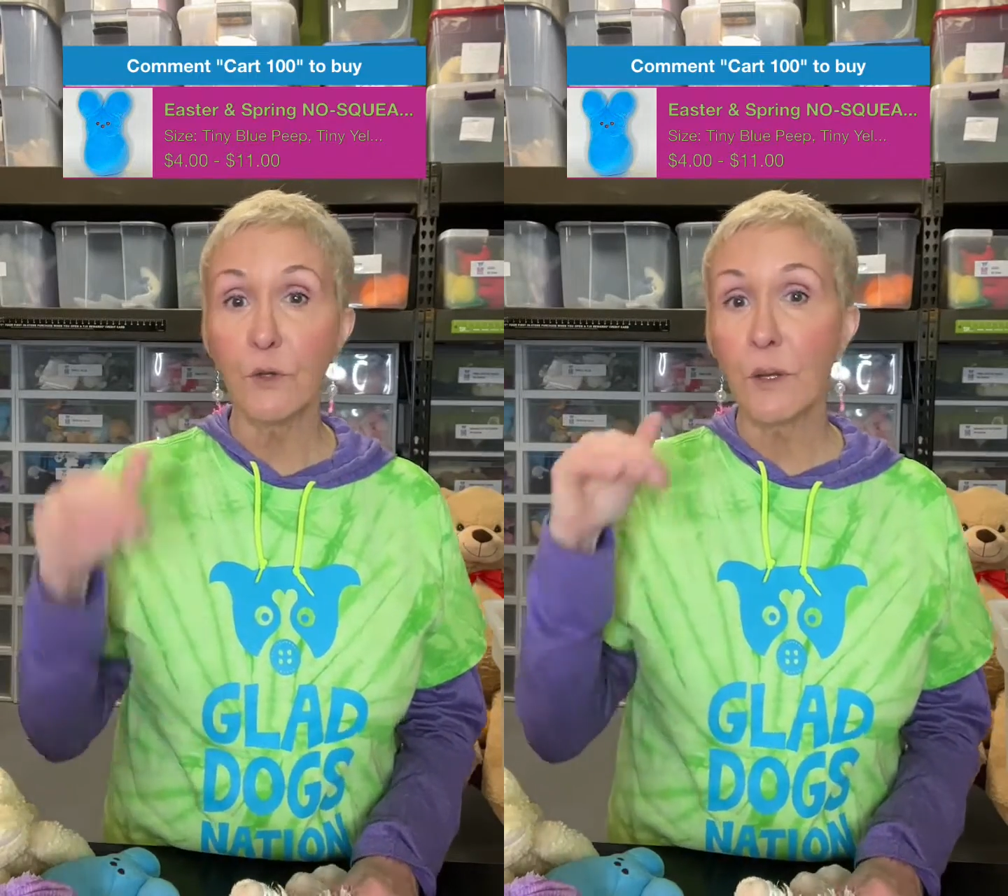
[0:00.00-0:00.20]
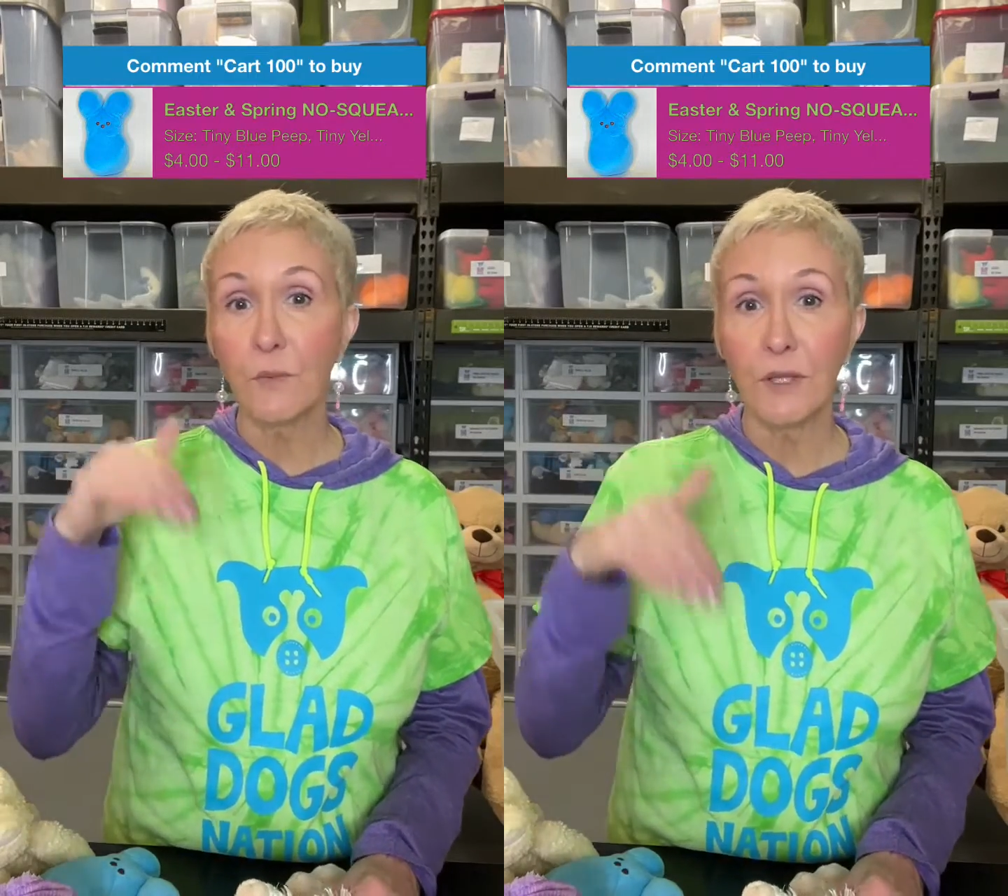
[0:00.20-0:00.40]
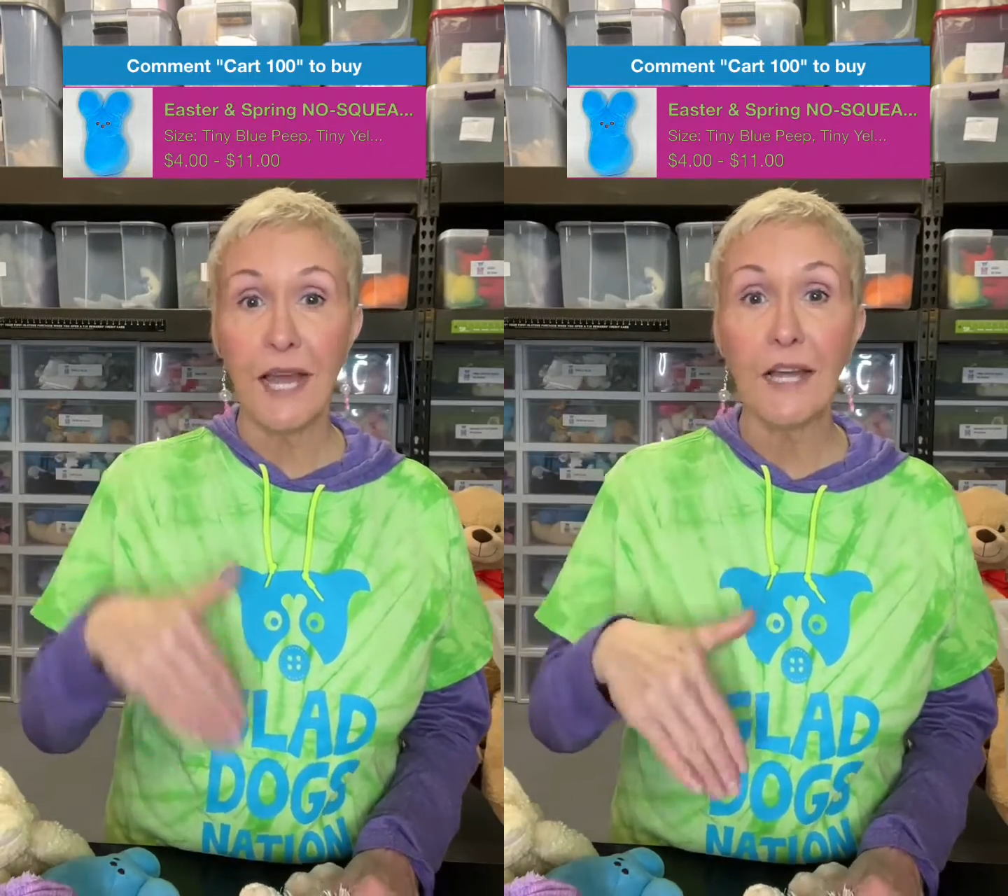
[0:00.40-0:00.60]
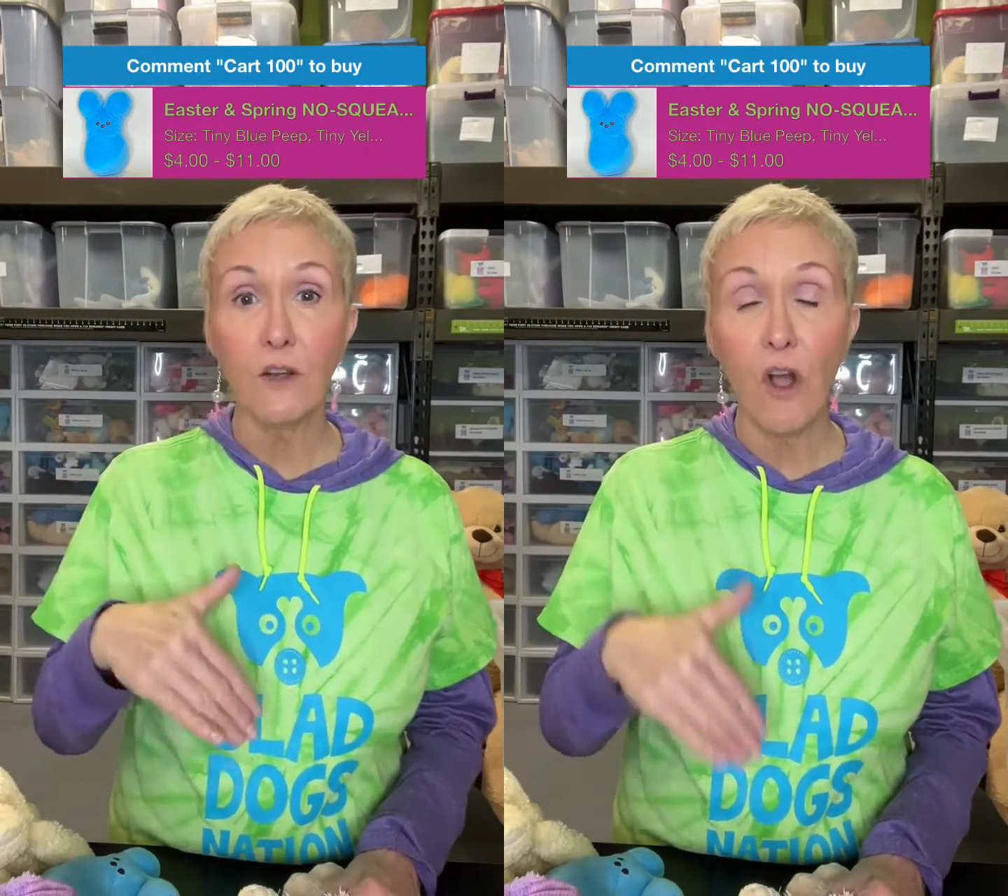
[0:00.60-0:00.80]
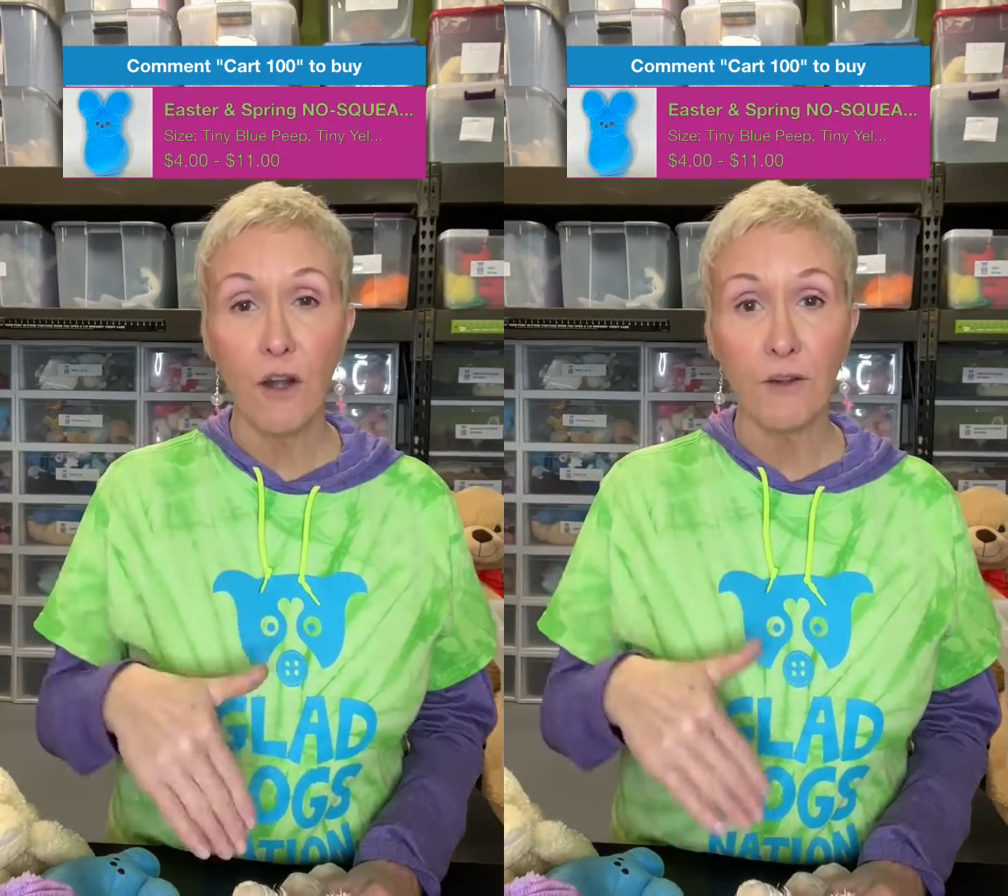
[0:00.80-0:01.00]
you can put that
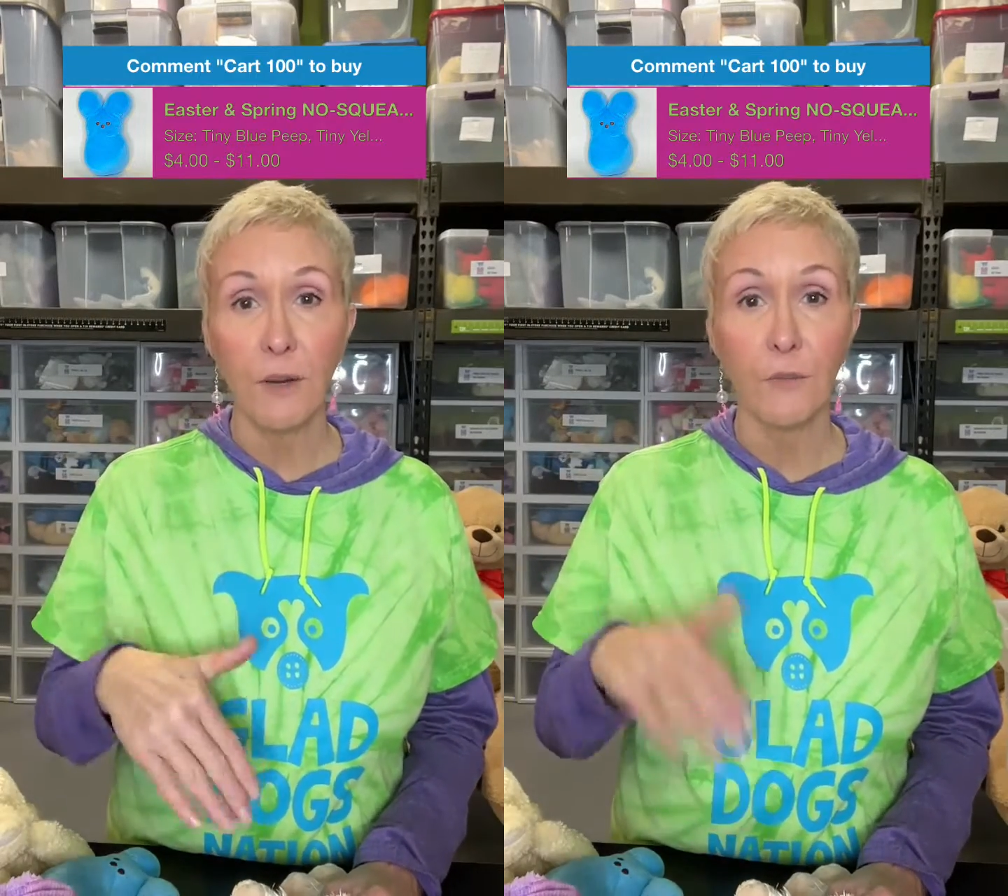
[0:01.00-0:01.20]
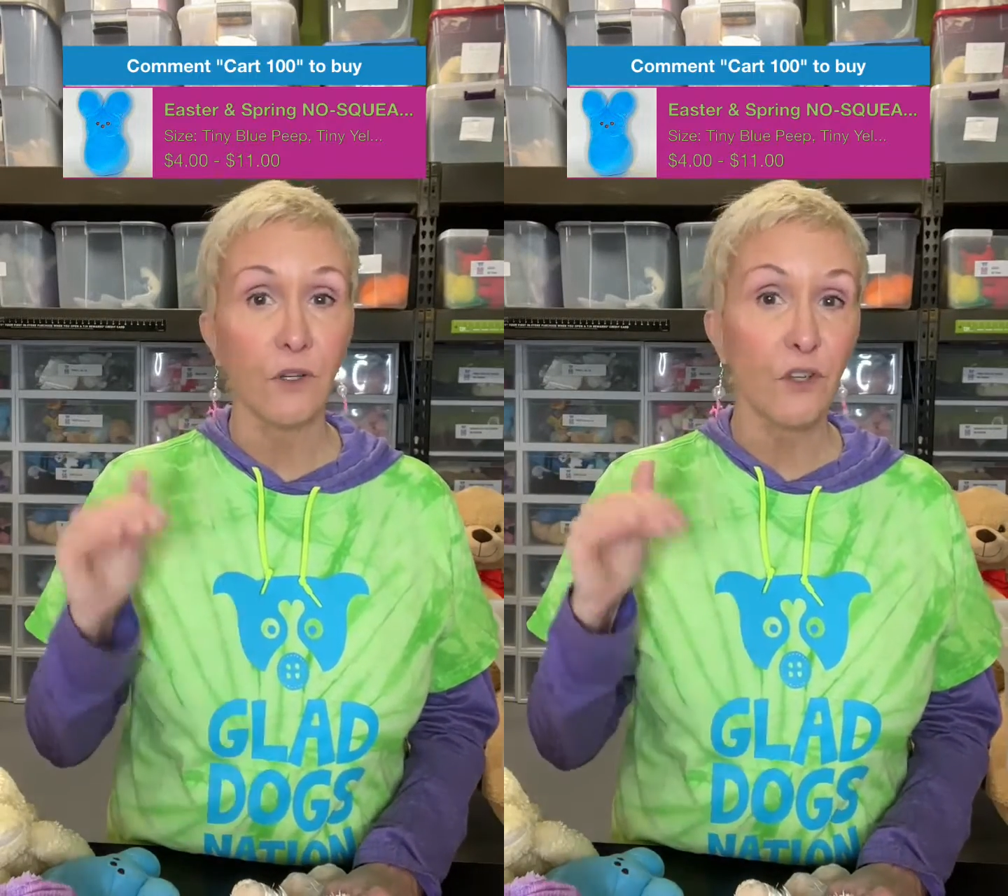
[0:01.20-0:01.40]
cart number,